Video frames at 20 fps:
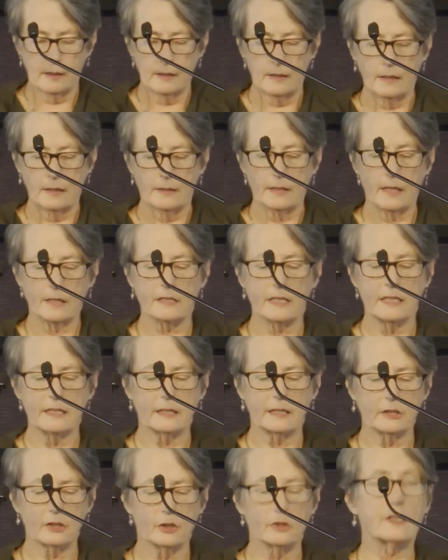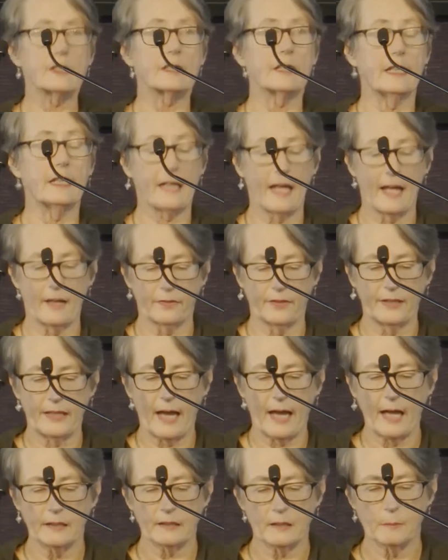Now, Deakin could set out the
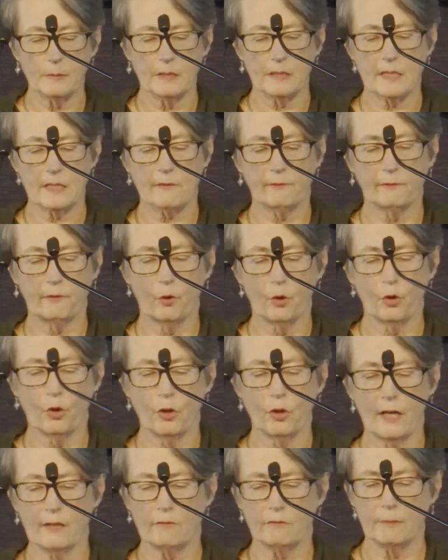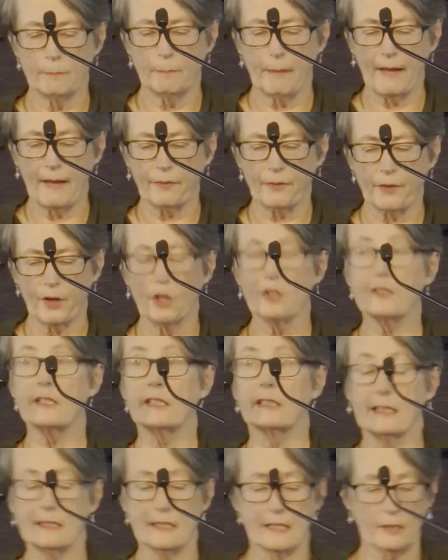arguments for and rebut those
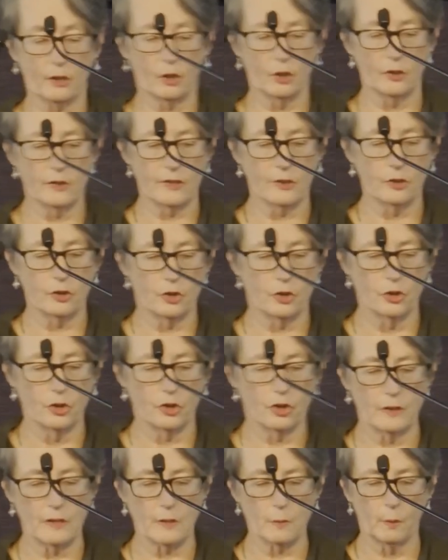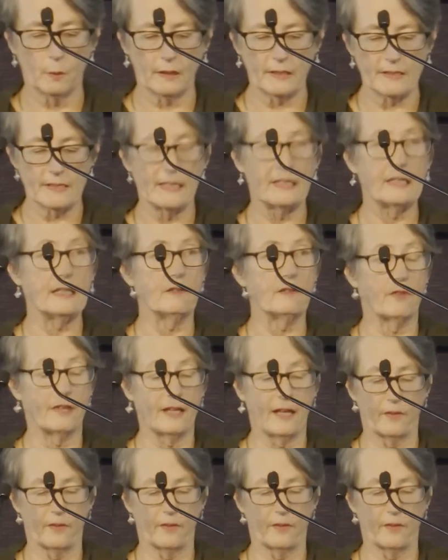against the Constitution, as well as any of the other